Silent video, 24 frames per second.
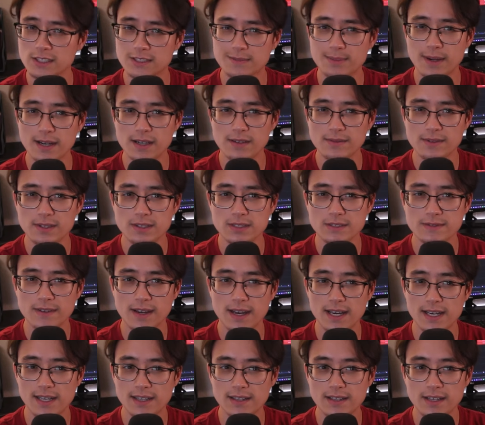the Spider-Verse
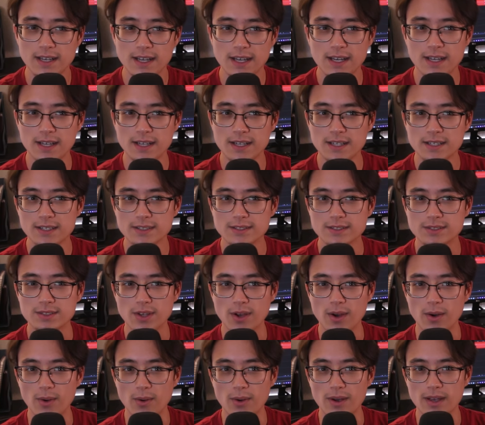file.
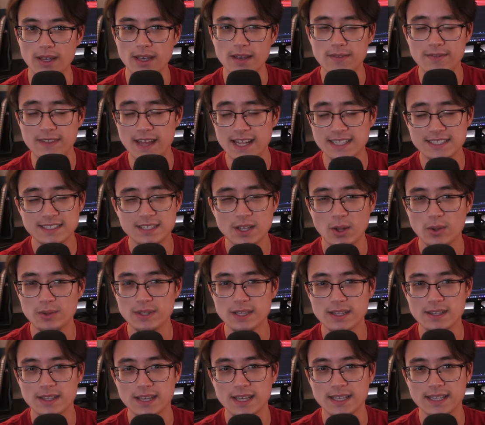So if that's the
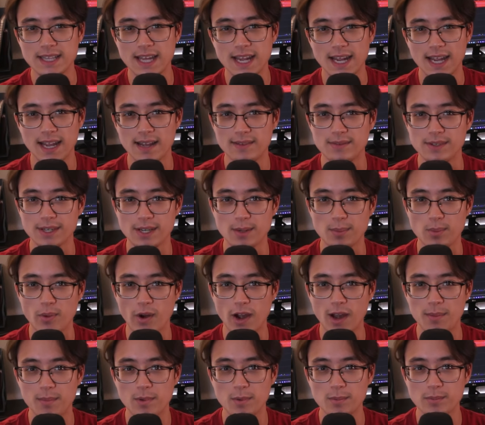only thing that I have like a
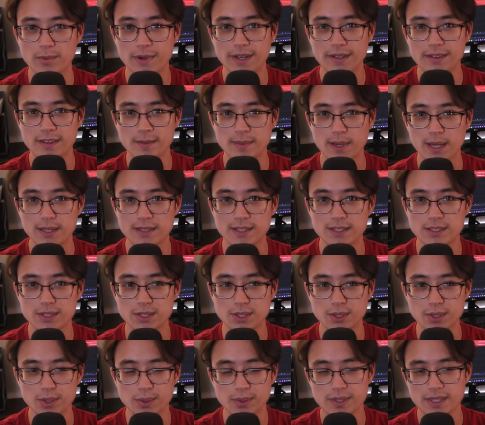problem with about this
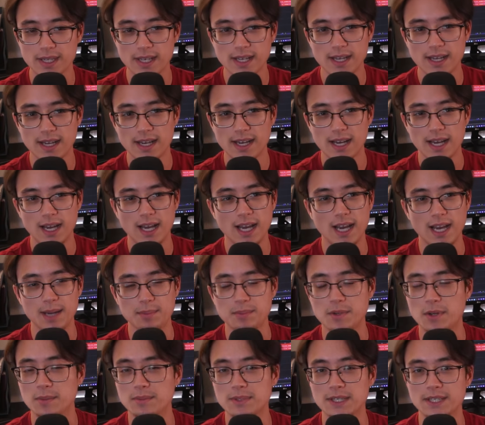suit,
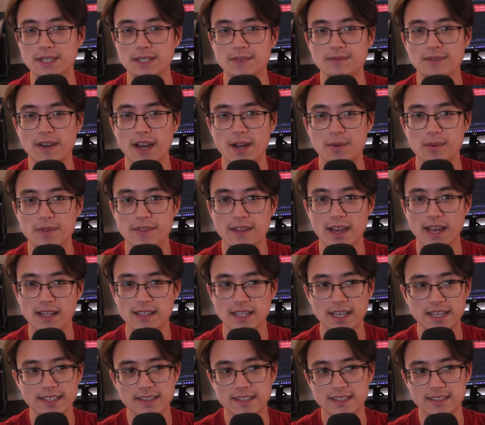I'm completely fine with that.
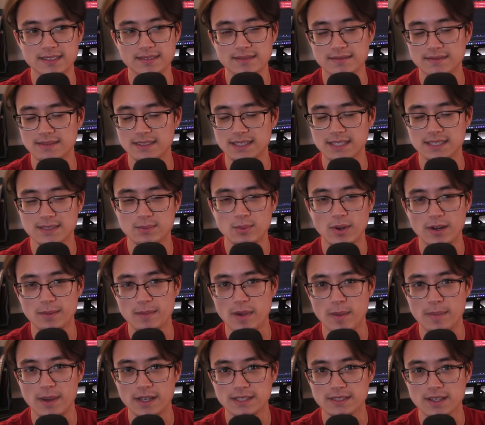Like it's one of
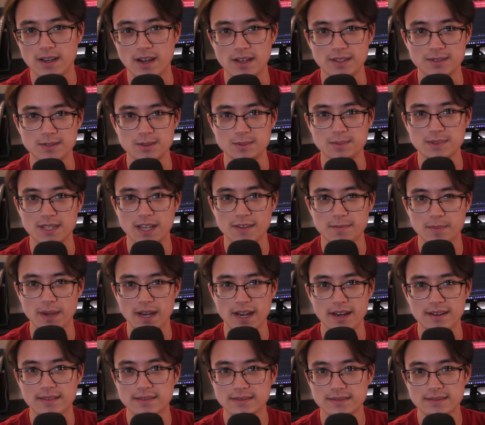my best costumes I've
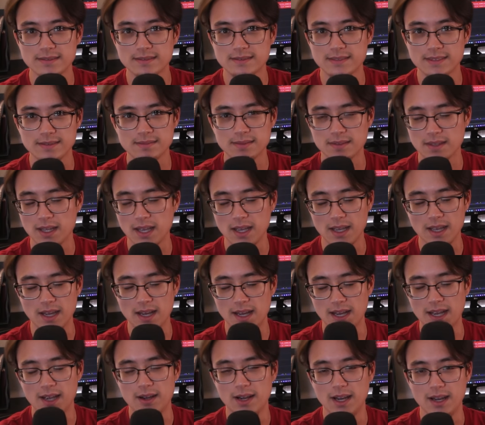made.
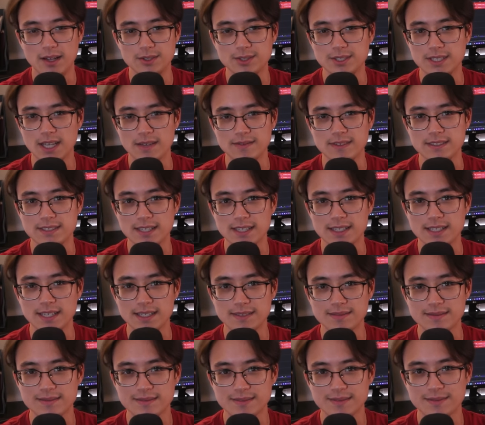I'll just have to say that
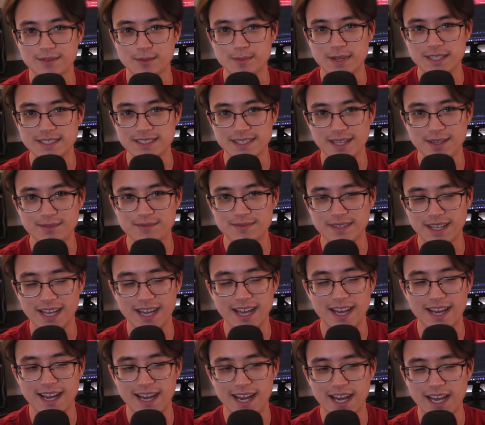for myself.
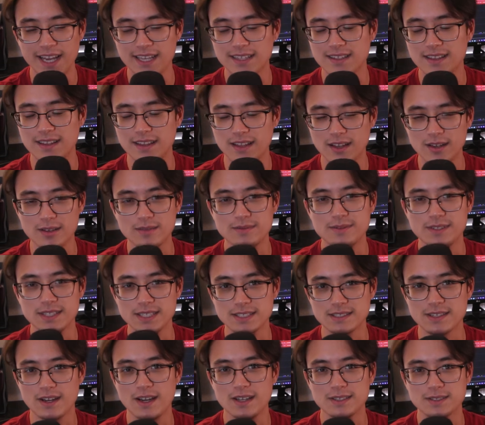I love
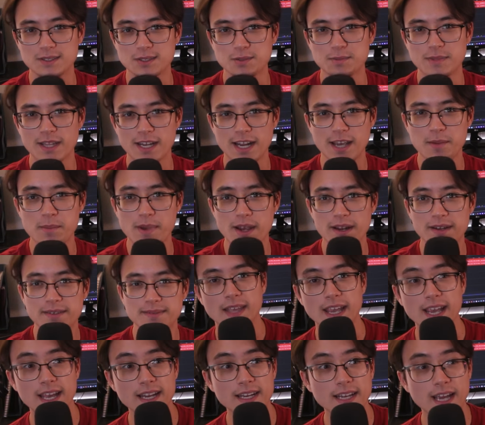this costume that I made.
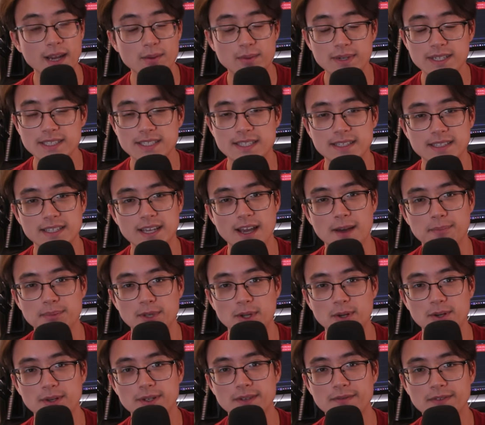And I recently
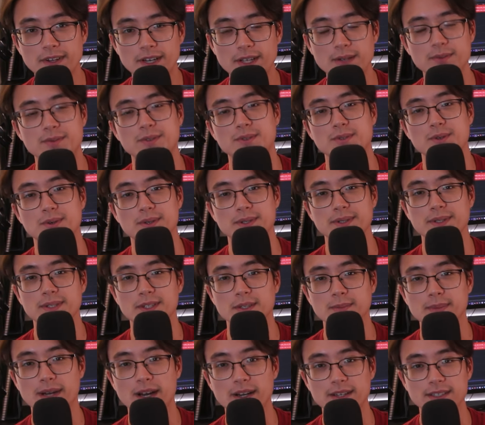uploaded a video tutorial
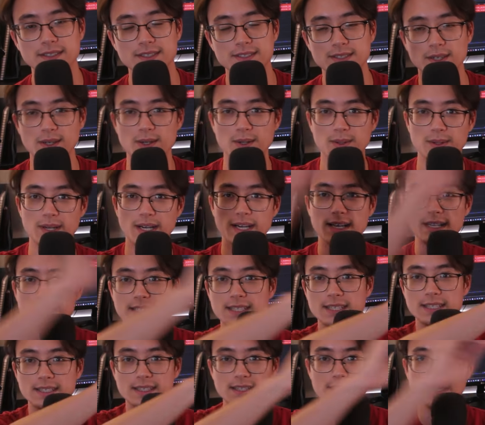about it, so
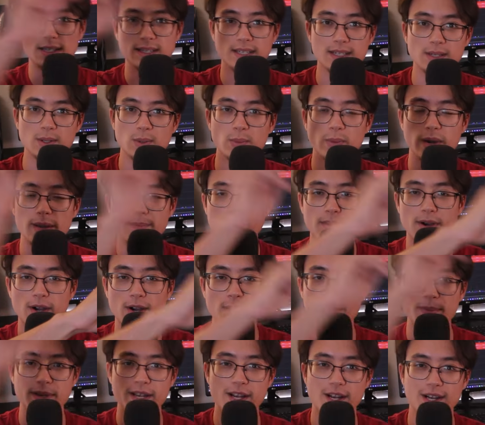click the white
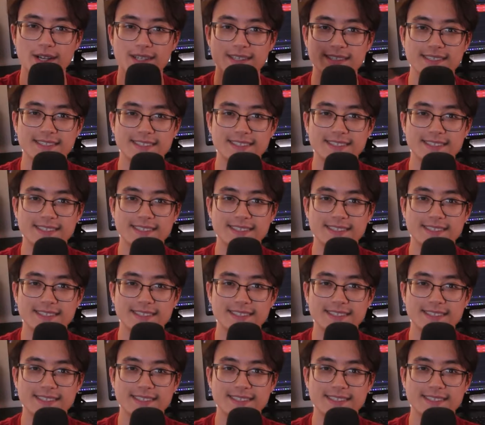bar up here.